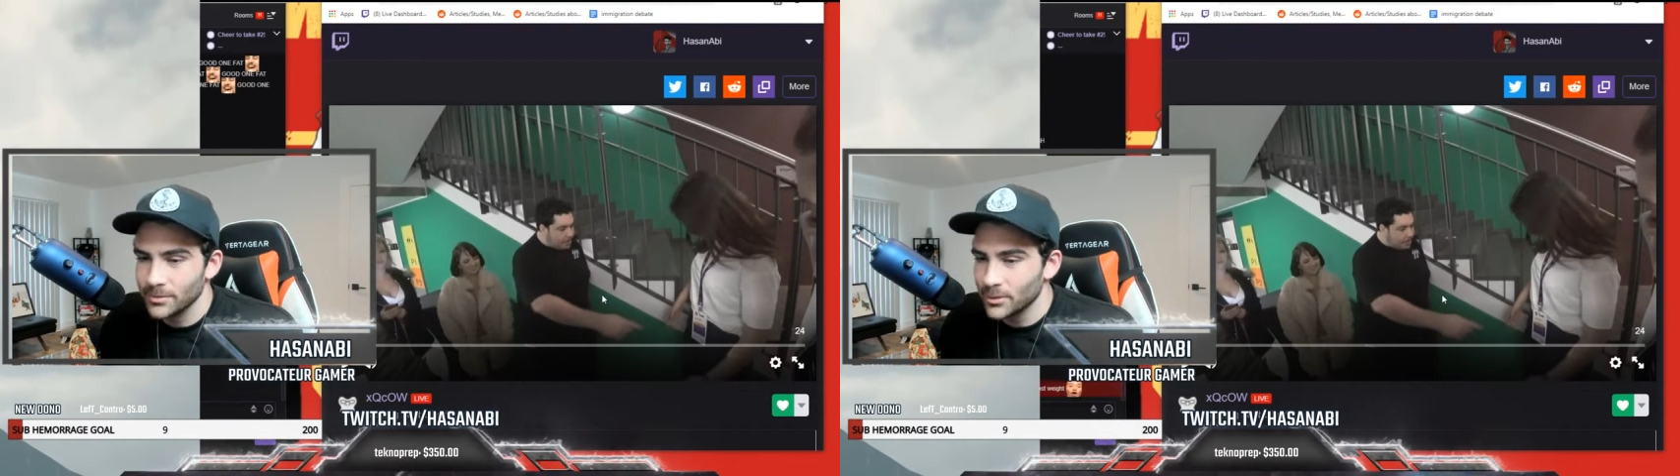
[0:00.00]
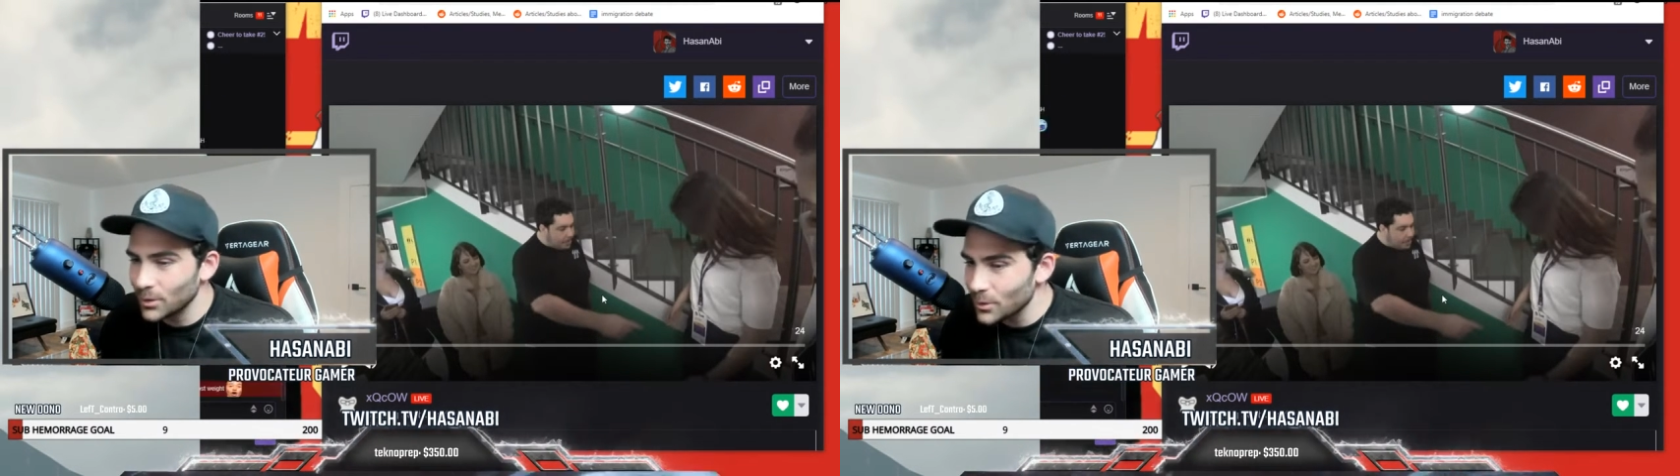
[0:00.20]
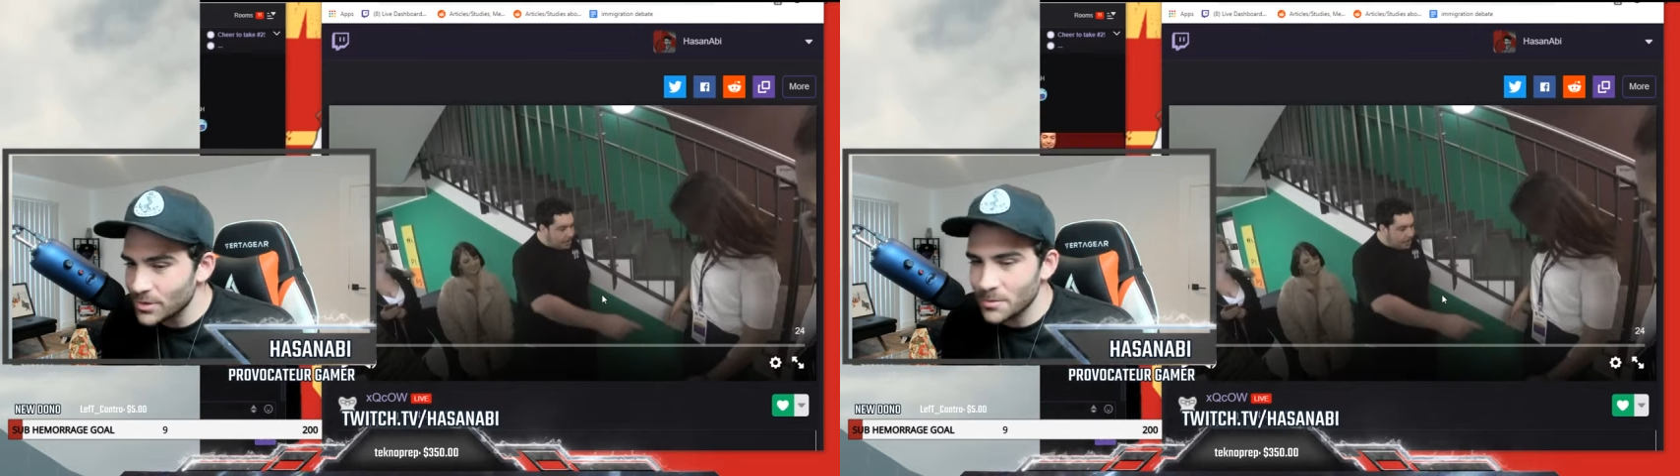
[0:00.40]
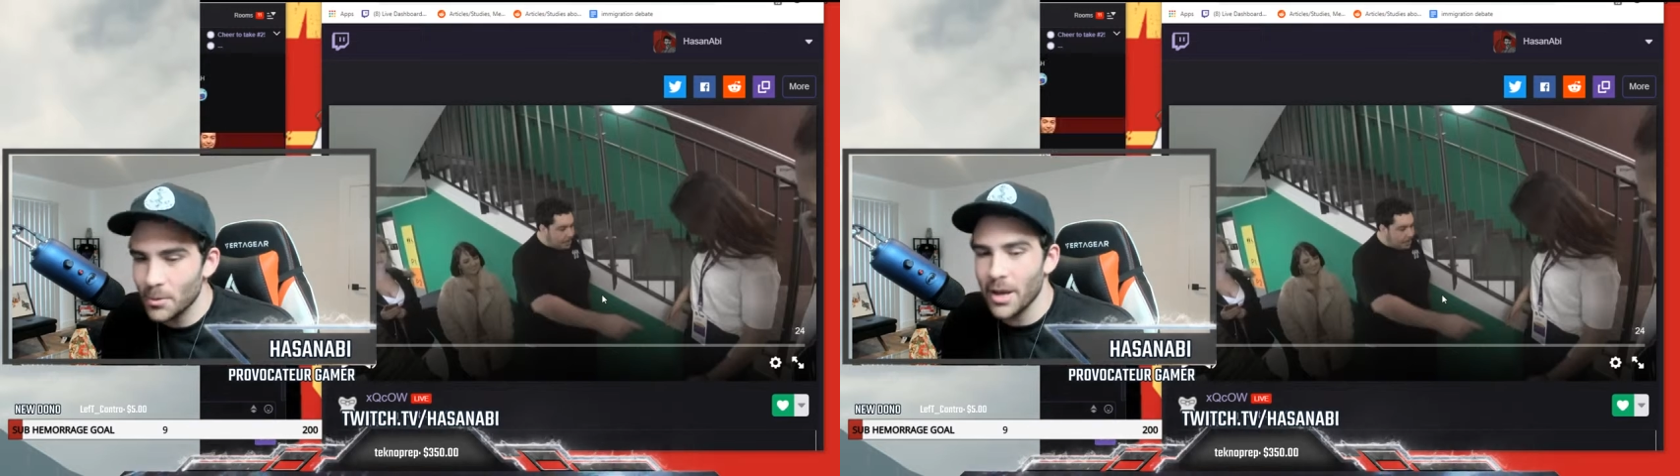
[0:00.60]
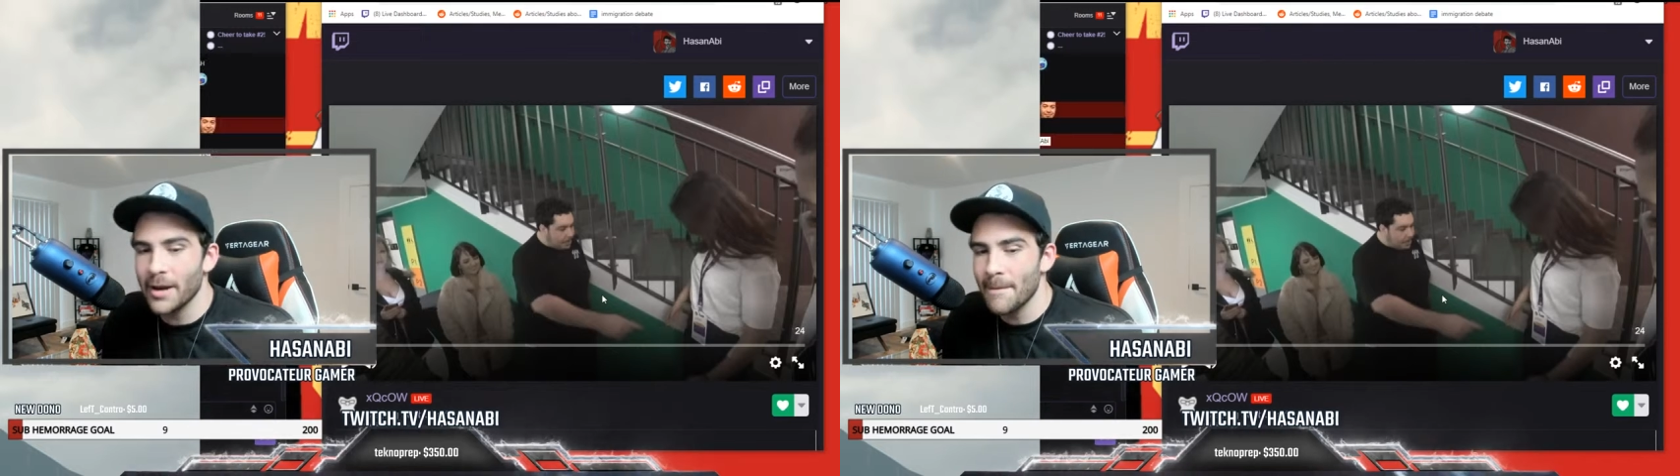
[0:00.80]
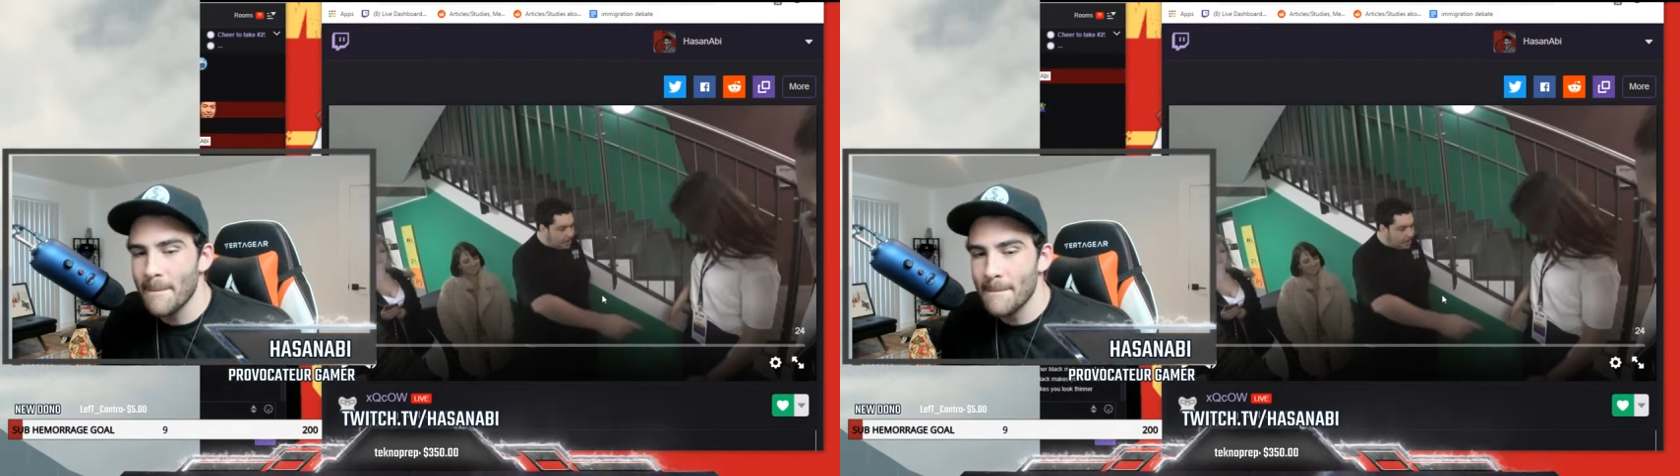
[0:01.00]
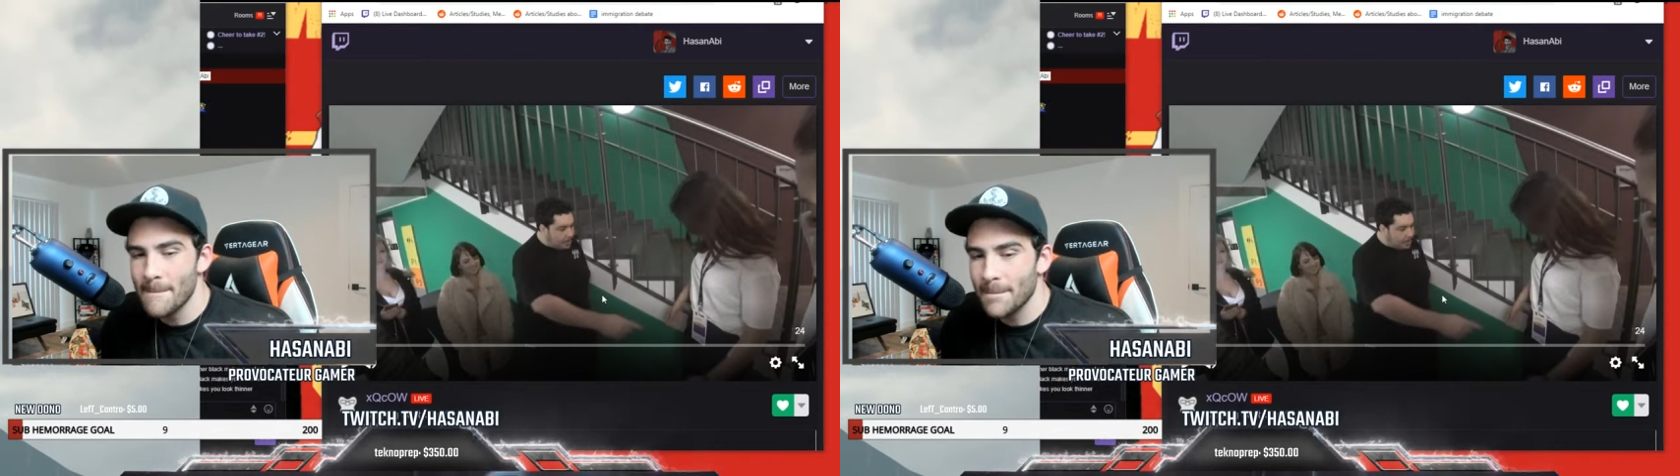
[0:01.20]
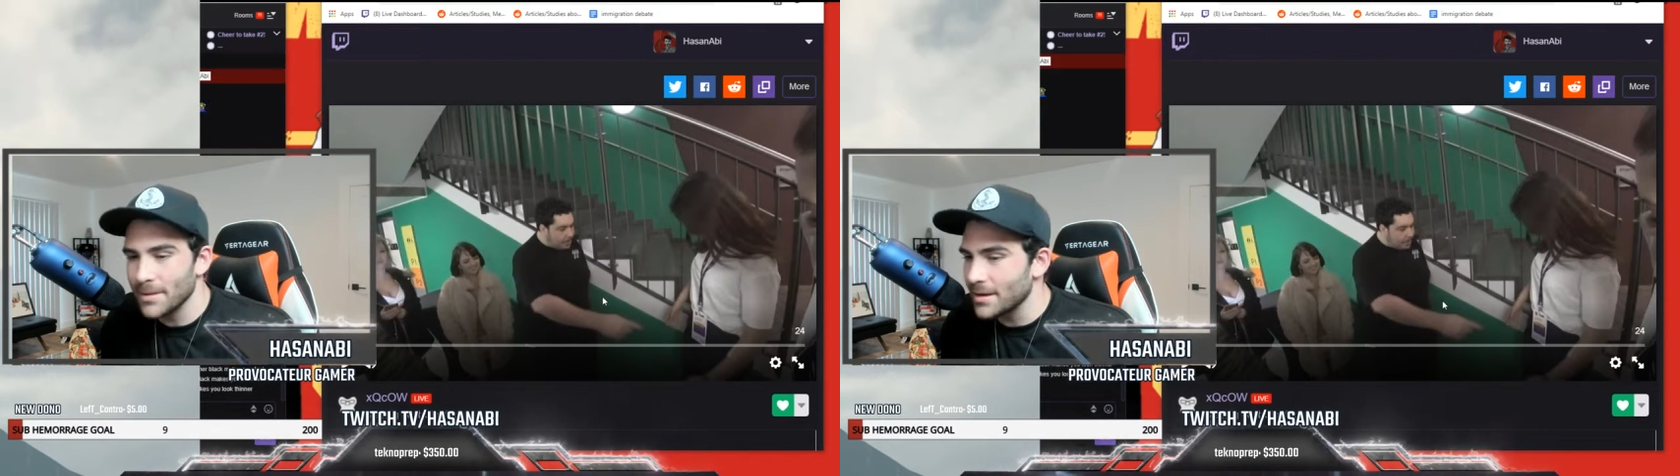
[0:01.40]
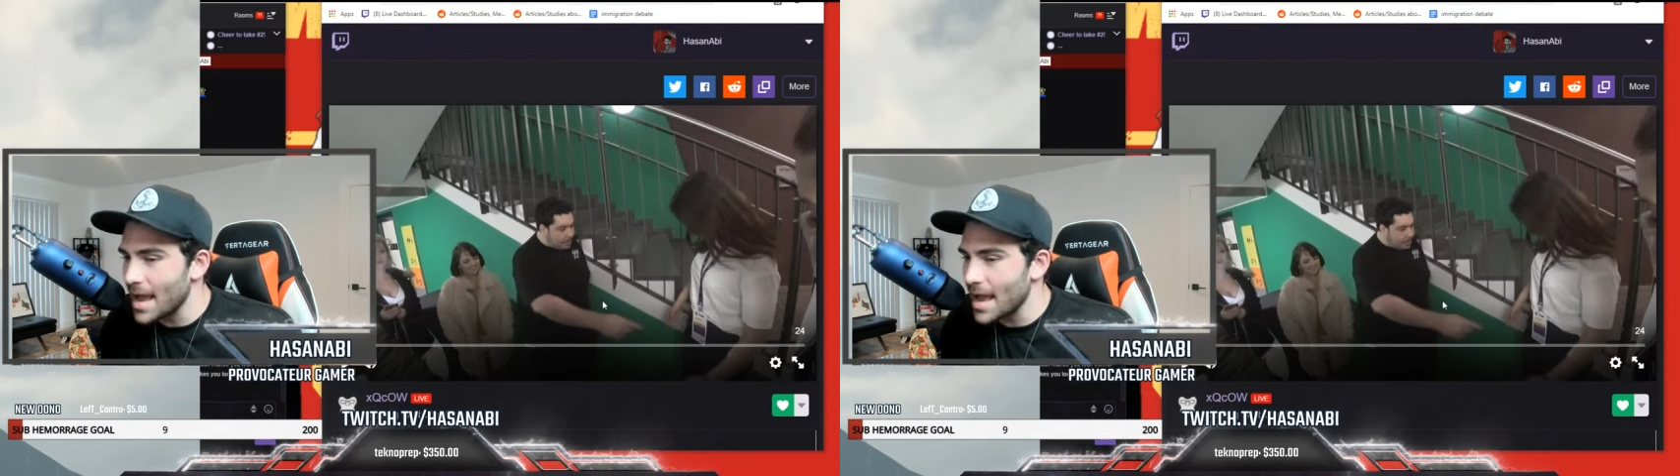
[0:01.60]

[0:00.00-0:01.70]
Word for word: losing weight and then